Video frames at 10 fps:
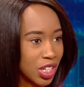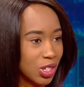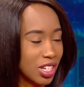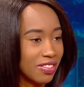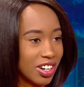
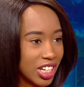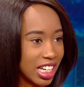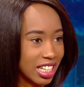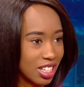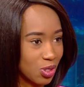you never
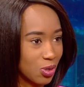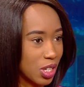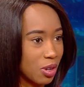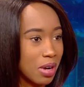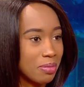really understood why
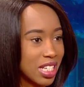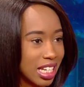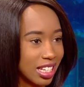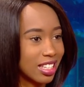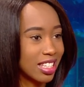your mom
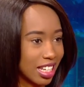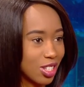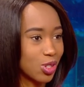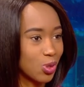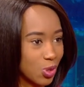
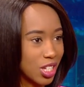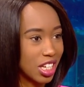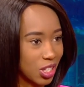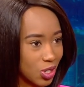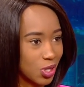tells you to go to the
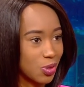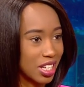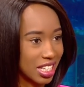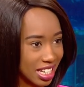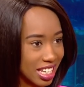kiosk with
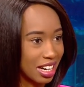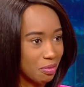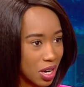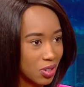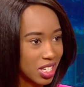a certain
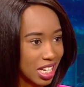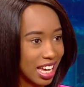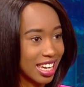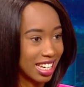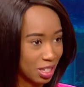amount
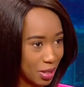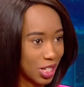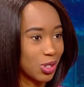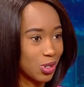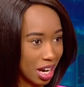and
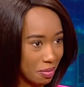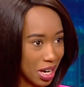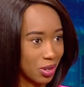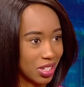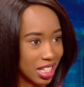expects you to come
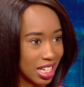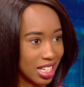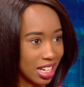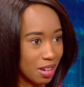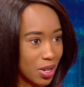back with a
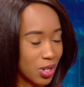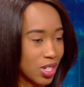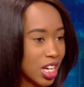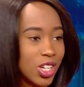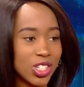certain amount.